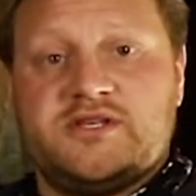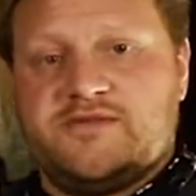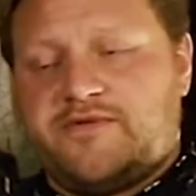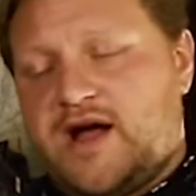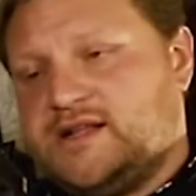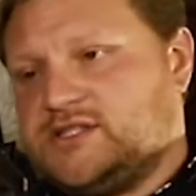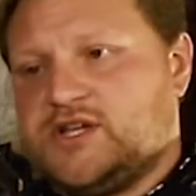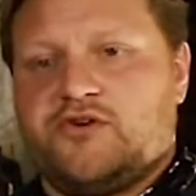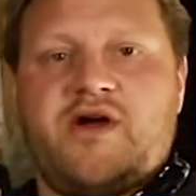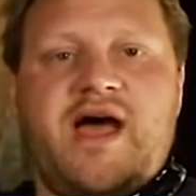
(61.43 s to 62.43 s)
it defines
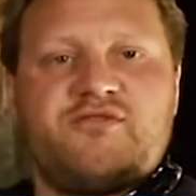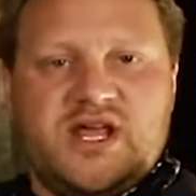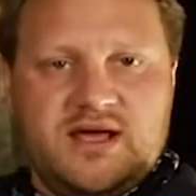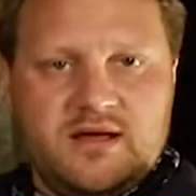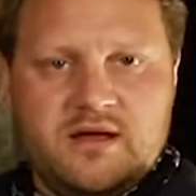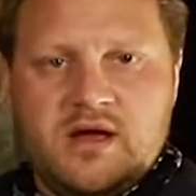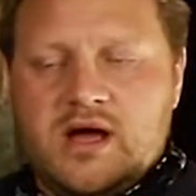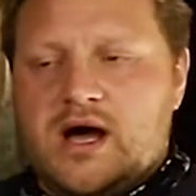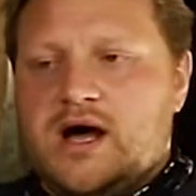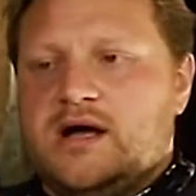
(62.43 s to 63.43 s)
the gravity.
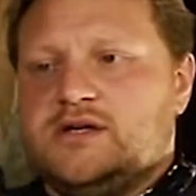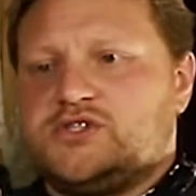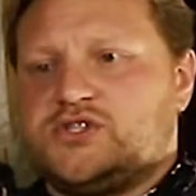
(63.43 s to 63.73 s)
Uh,